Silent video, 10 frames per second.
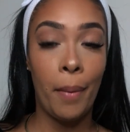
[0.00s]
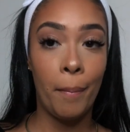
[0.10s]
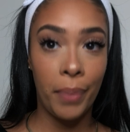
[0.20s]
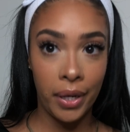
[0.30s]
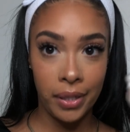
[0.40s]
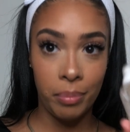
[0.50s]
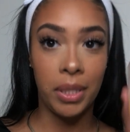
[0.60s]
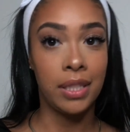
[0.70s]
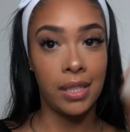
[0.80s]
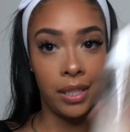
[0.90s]
But
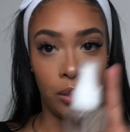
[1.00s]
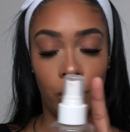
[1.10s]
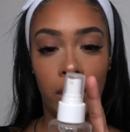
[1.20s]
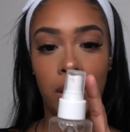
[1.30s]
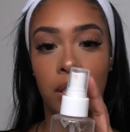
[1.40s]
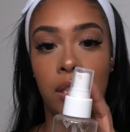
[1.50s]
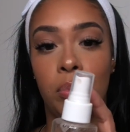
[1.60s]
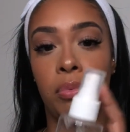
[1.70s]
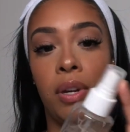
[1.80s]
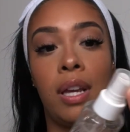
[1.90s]
because I don't like the
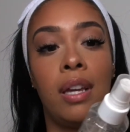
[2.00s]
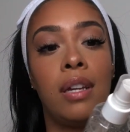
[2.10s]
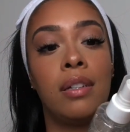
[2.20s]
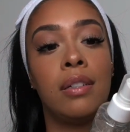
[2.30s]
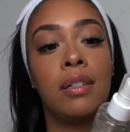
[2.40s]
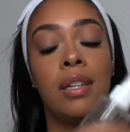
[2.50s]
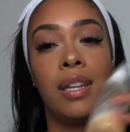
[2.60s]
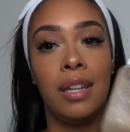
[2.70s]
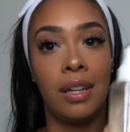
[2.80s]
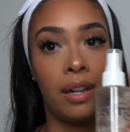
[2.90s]
spray
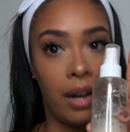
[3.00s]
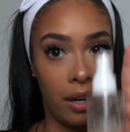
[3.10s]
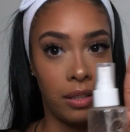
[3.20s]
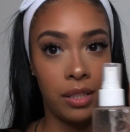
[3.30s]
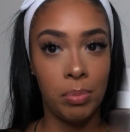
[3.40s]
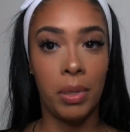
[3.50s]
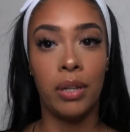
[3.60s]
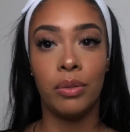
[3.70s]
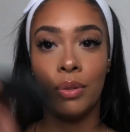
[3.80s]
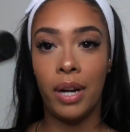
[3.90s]
on this
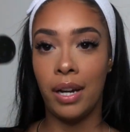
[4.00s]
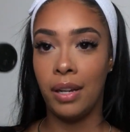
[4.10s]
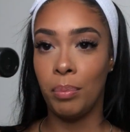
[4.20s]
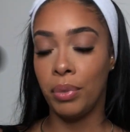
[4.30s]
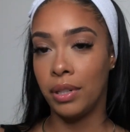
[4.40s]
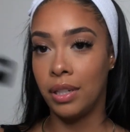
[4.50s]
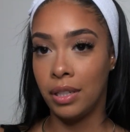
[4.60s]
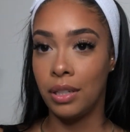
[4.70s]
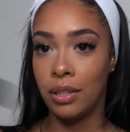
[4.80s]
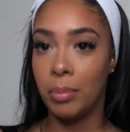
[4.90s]
bottle, I put it in
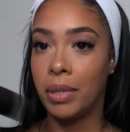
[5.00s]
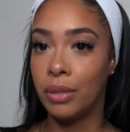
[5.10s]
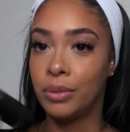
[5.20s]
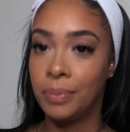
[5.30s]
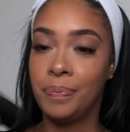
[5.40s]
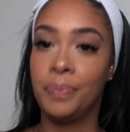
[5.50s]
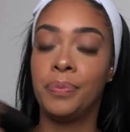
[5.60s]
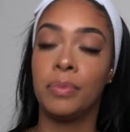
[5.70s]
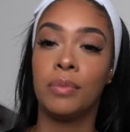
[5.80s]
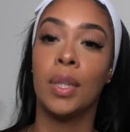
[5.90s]
another bottle.
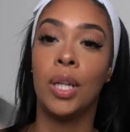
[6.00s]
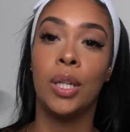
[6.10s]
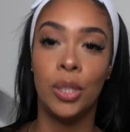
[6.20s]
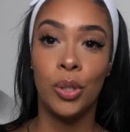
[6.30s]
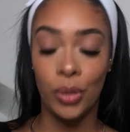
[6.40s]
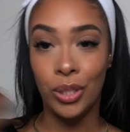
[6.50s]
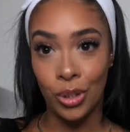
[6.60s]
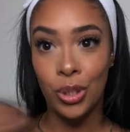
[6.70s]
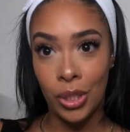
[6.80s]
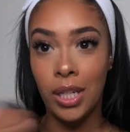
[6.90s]
So I
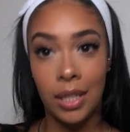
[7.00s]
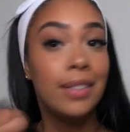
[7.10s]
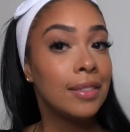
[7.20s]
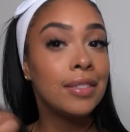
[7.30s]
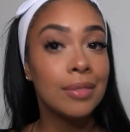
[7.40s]
just shake it.